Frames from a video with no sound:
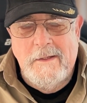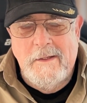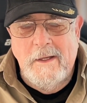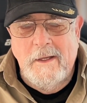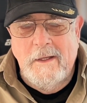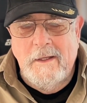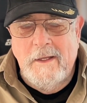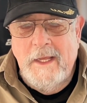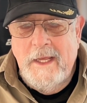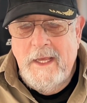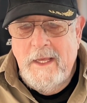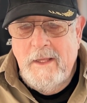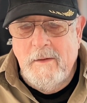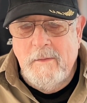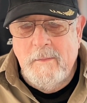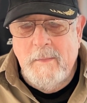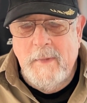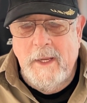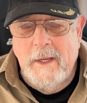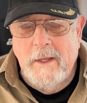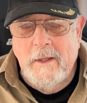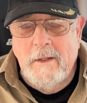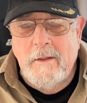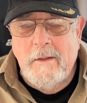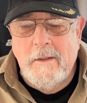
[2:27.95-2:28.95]
legal
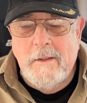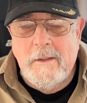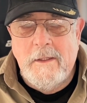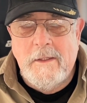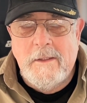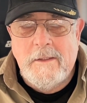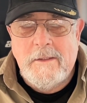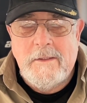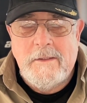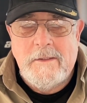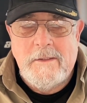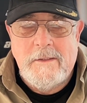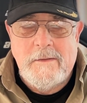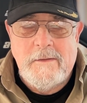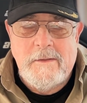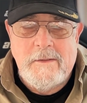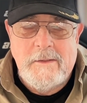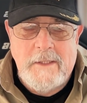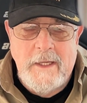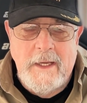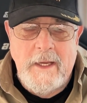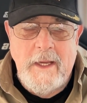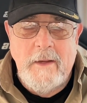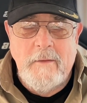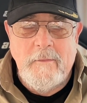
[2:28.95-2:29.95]
mail to
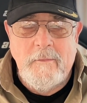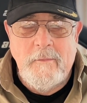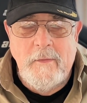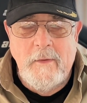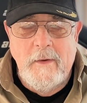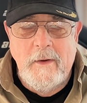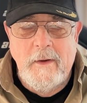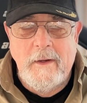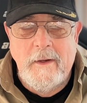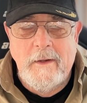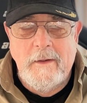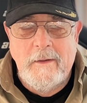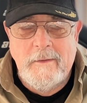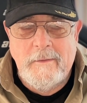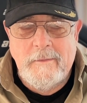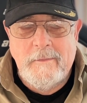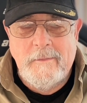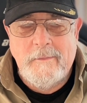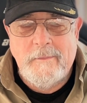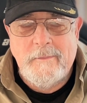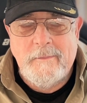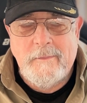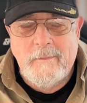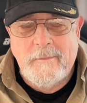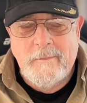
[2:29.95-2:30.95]
see if
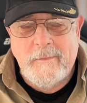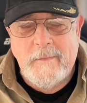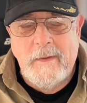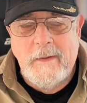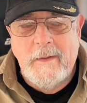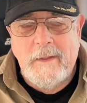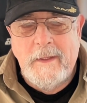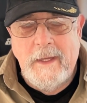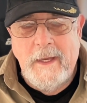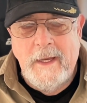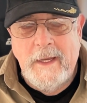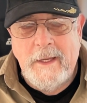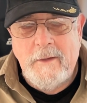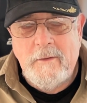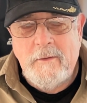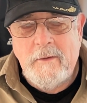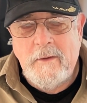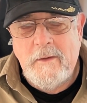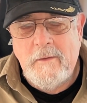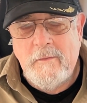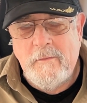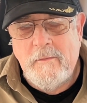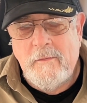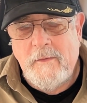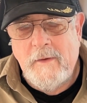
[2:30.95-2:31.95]
I
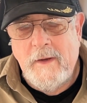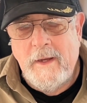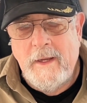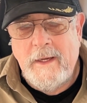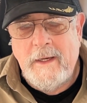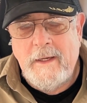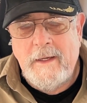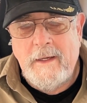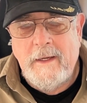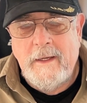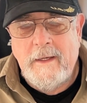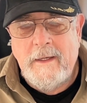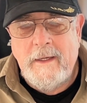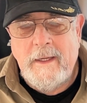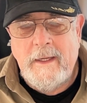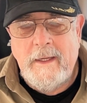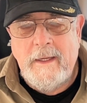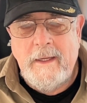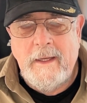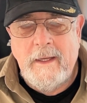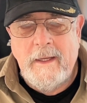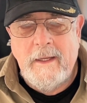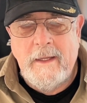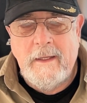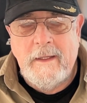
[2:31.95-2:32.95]
couldn't find any
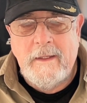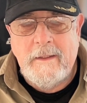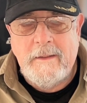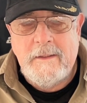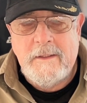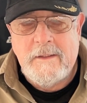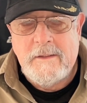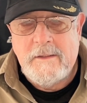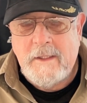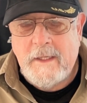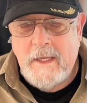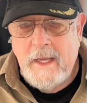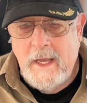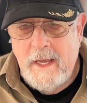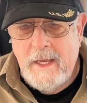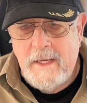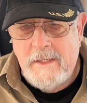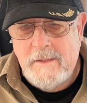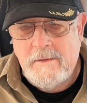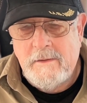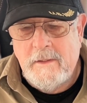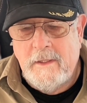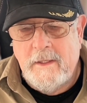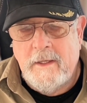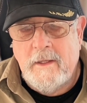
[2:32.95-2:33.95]

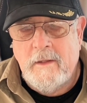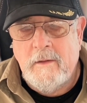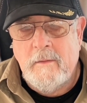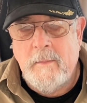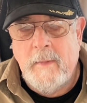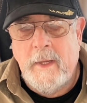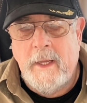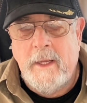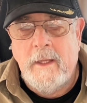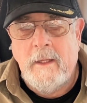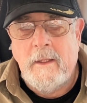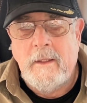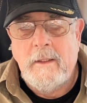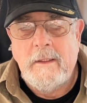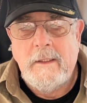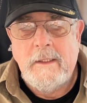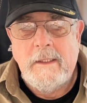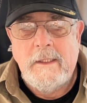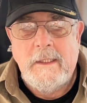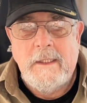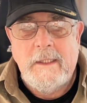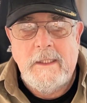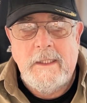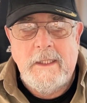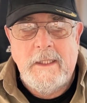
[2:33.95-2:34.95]
disguised legal mail,
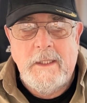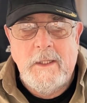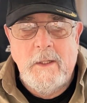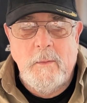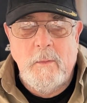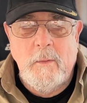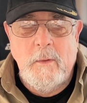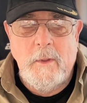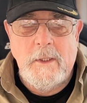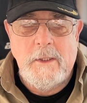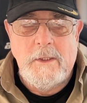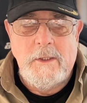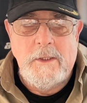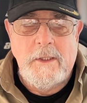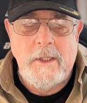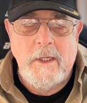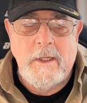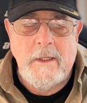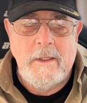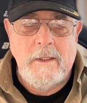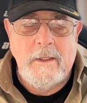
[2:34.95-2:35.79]
which